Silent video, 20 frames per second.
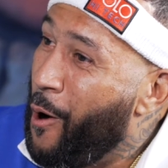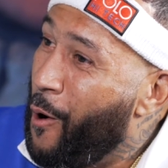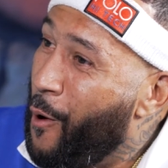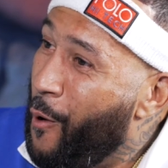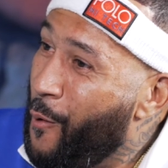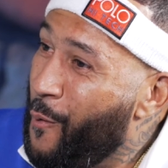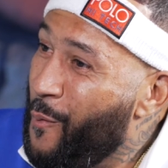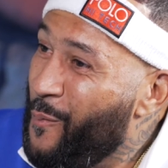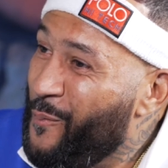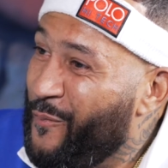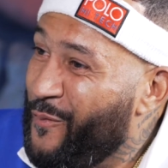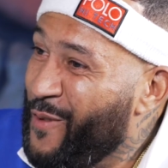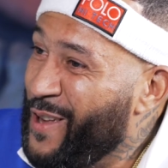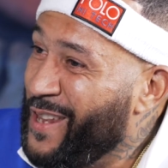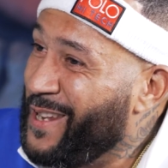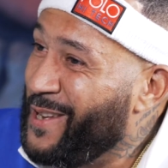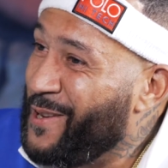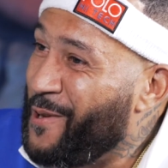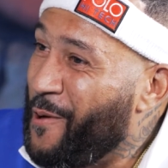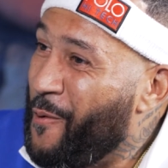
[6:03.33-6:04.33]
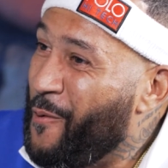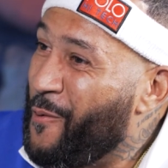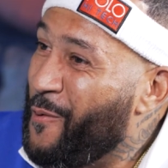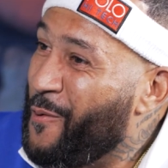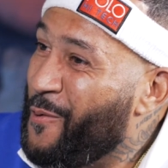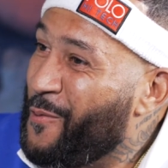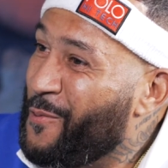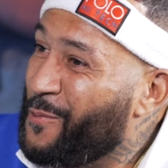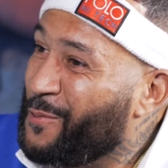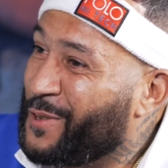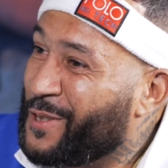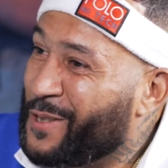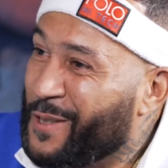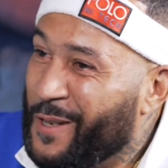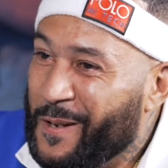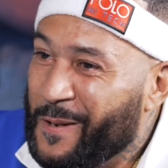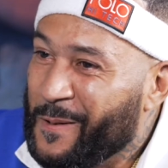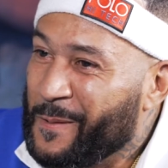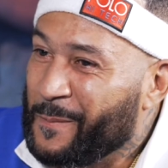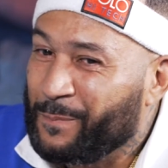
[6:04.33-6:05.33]
home
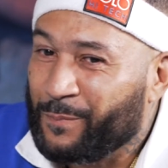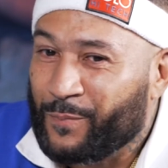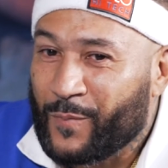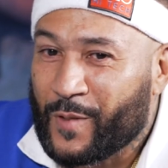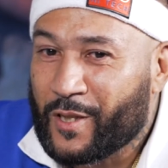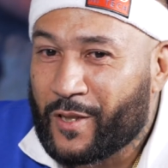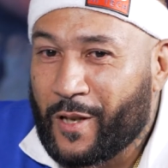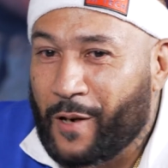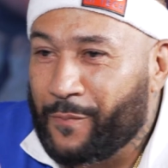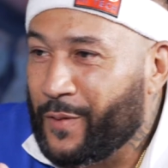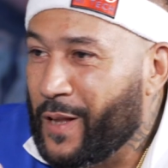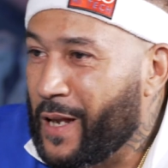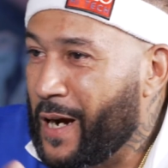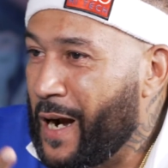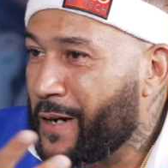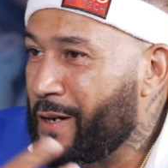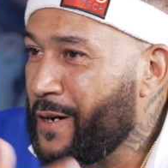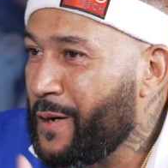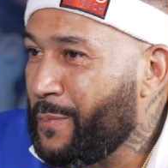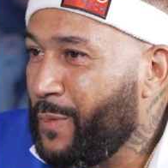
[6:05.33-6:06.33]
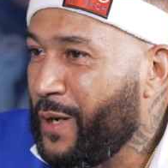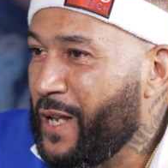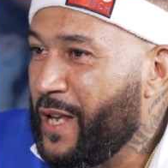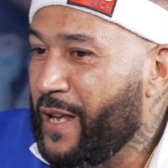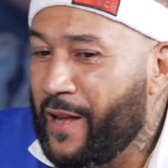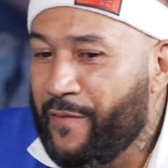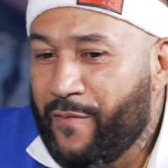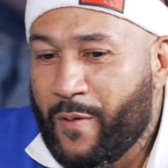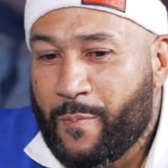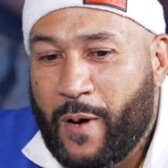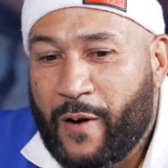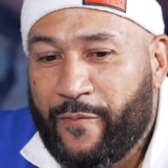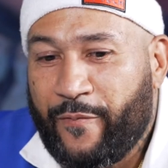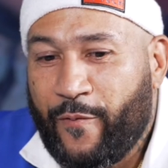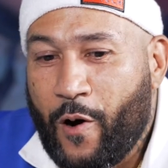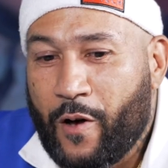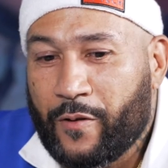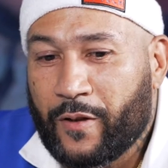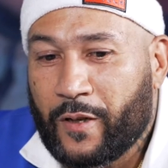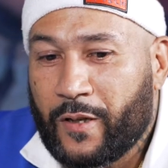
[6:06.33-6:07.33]
videos, stuff that I couldn't believe. Even my
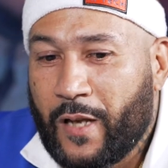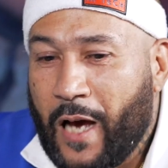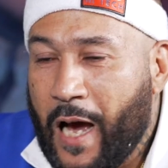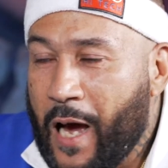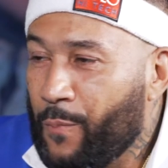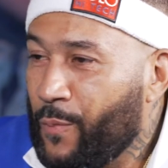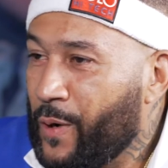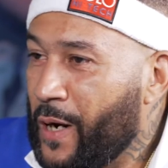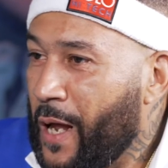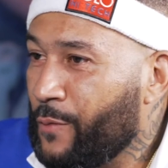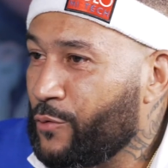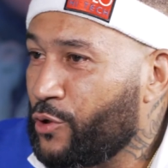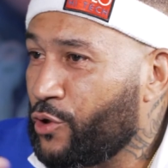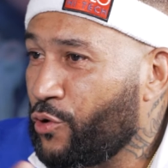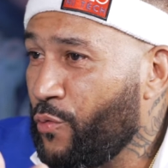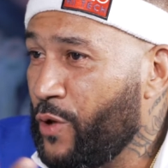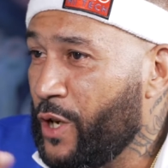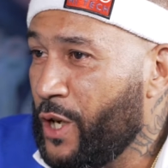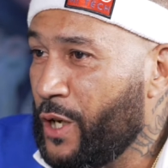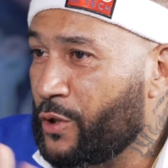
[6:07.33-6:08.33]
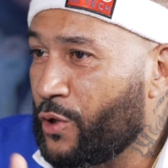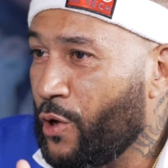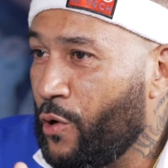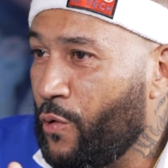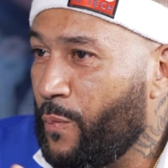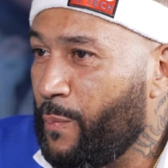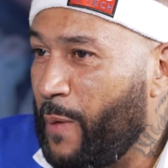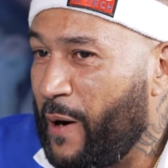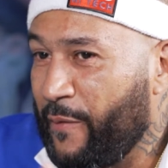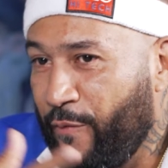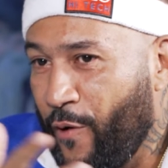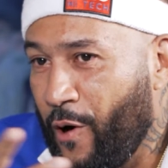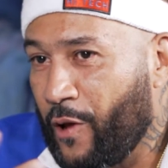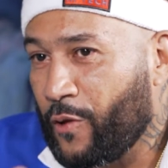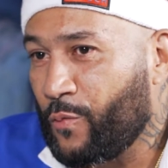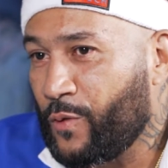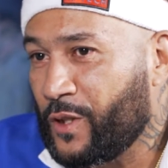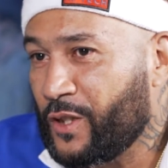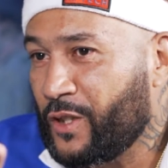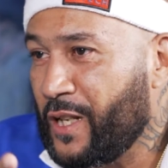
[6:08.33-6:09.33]
father died when I was 3 years old. My
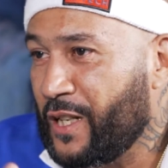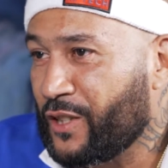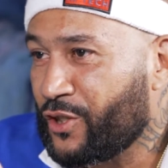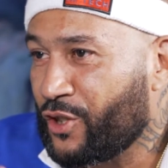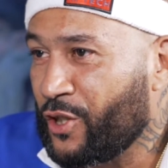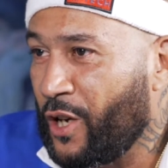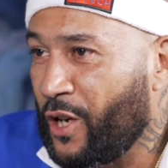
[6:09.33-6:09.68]
father was their